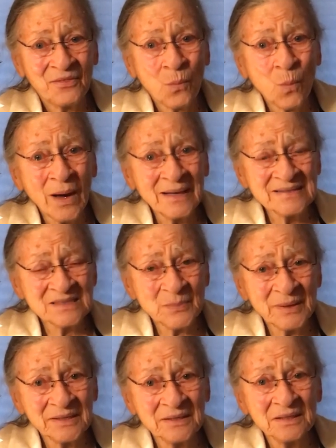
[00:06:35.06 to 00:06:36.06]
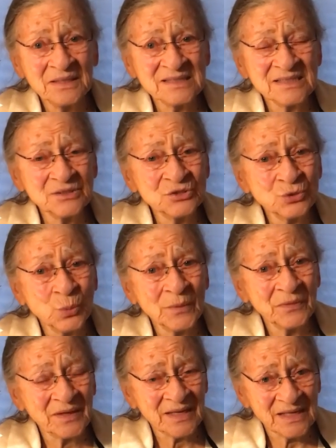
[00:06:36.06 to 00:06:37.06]
The wise men listened to
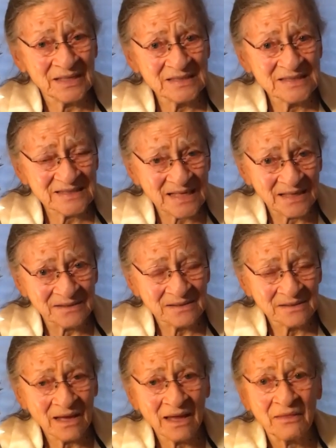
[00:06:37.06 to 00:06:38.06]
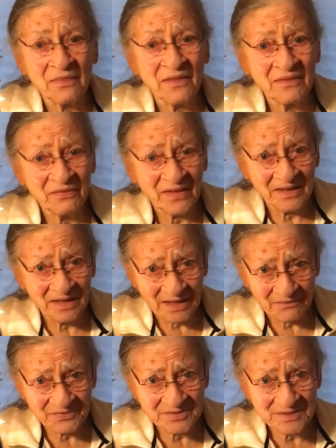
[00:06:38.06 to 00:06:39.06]
what the king said, and then they
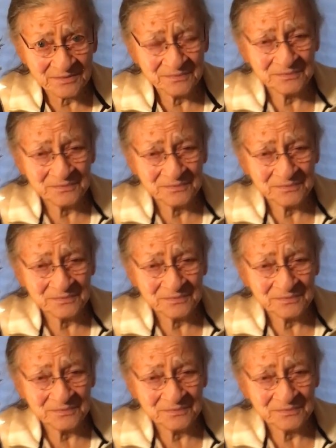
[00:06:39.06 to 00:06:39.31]
left.